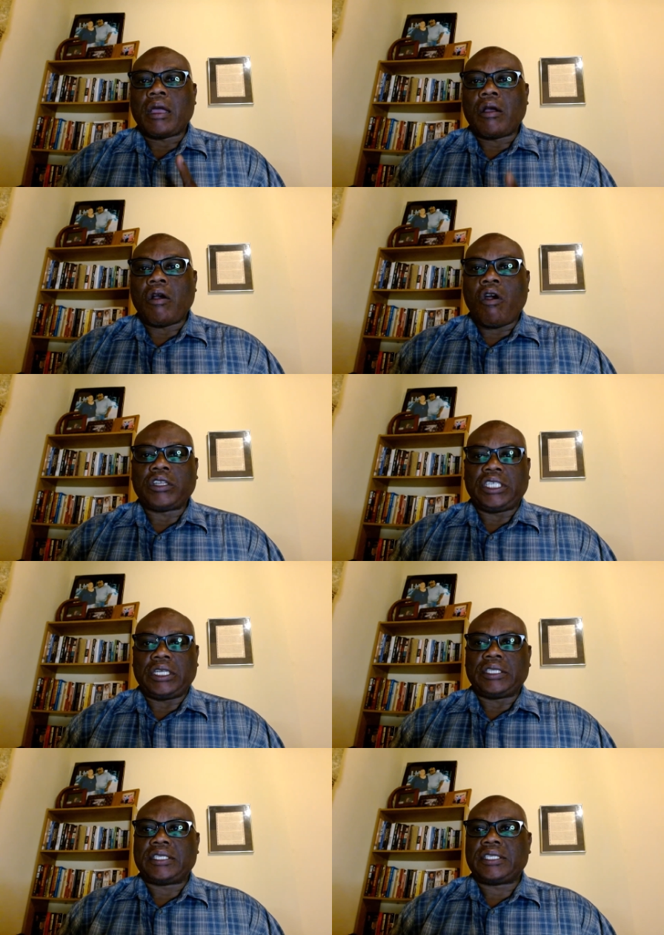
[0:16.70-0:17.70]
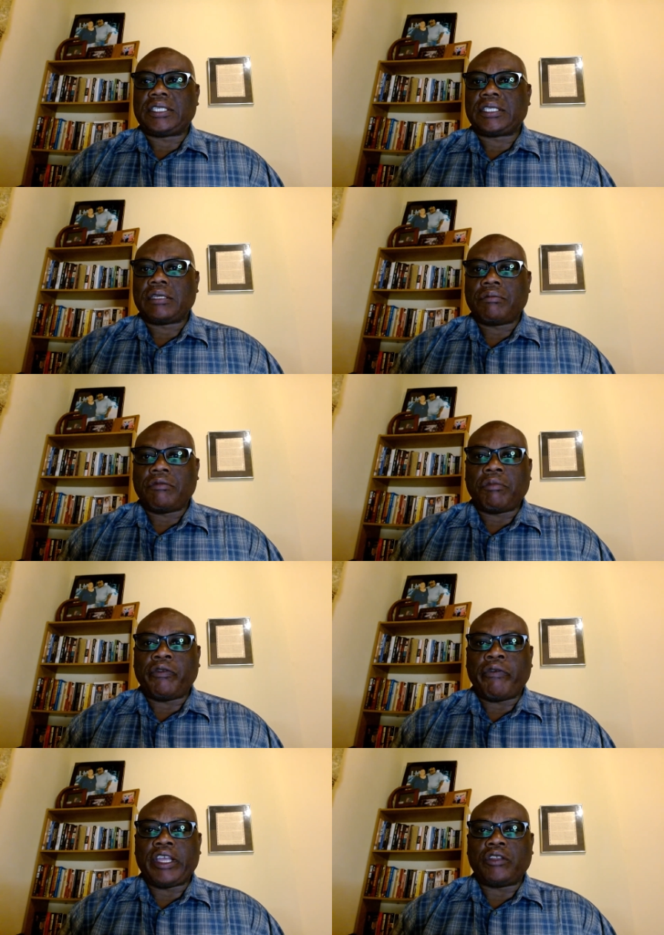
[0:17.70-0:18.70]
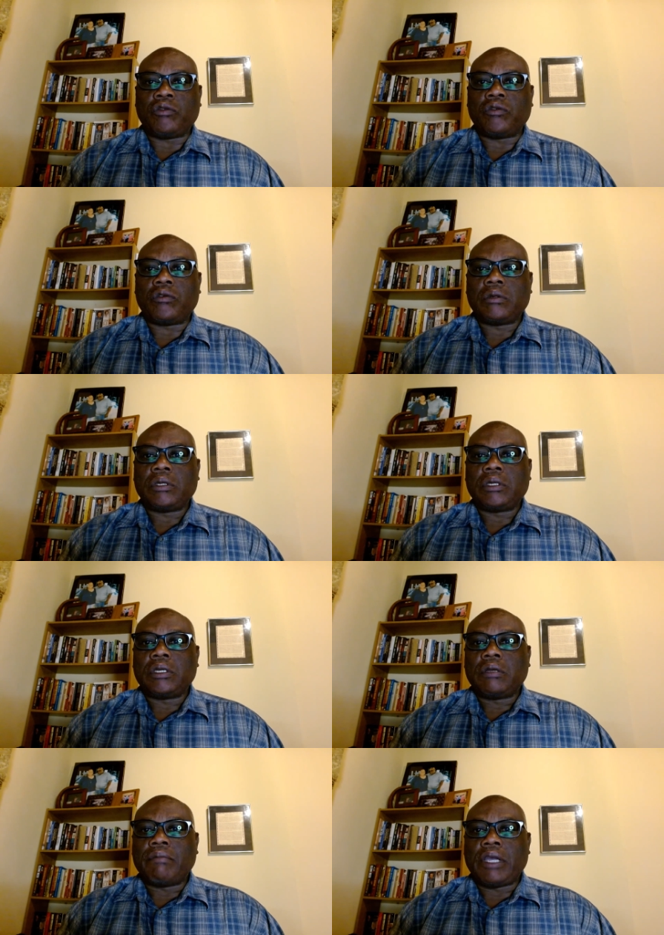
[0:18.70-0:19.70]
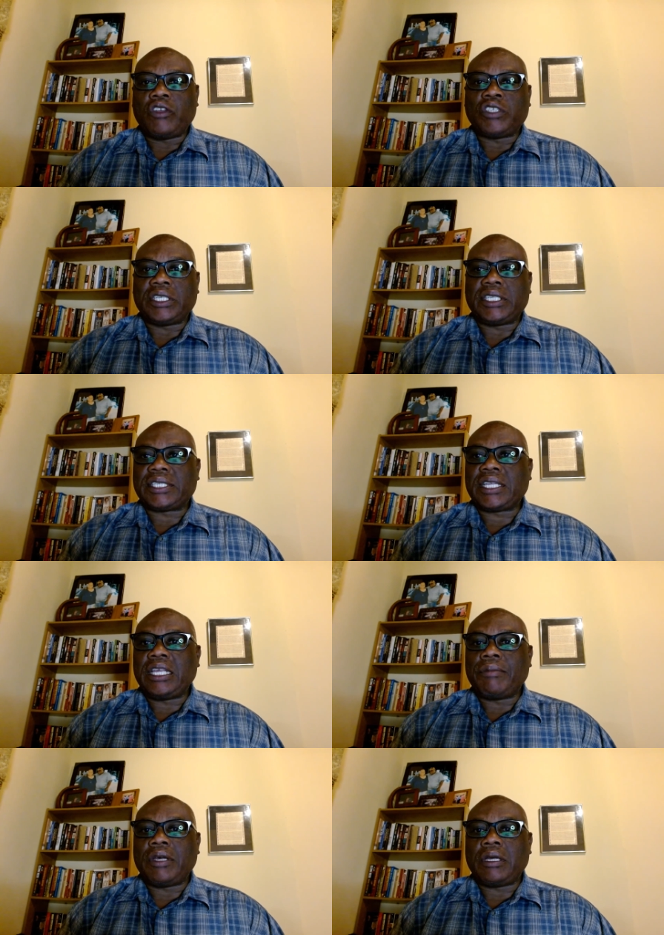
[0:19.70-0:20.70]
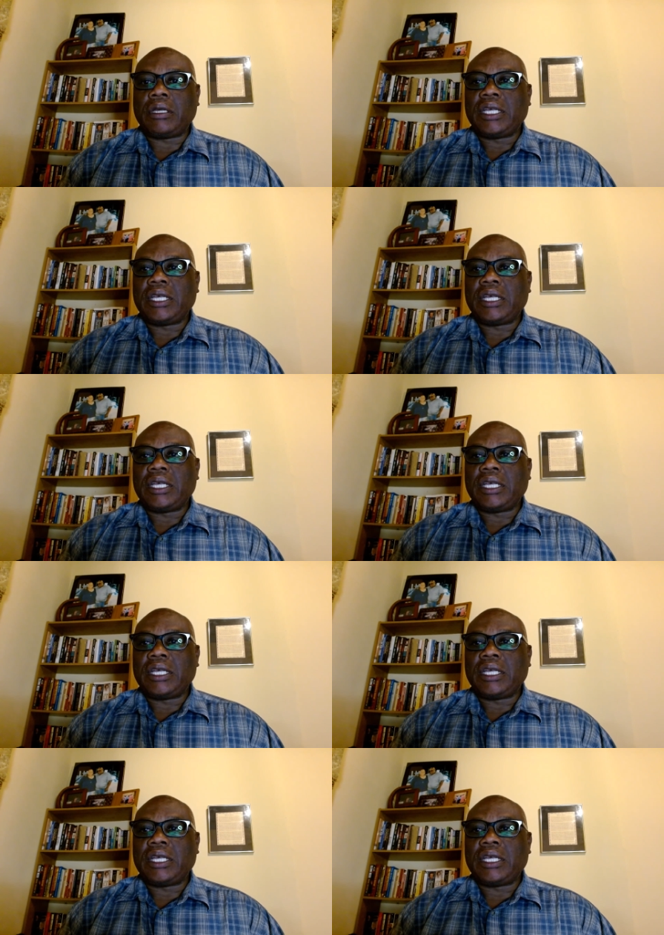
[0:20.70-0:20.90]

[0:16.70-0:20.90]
Ordinance. But before I do, my usual disclaimer,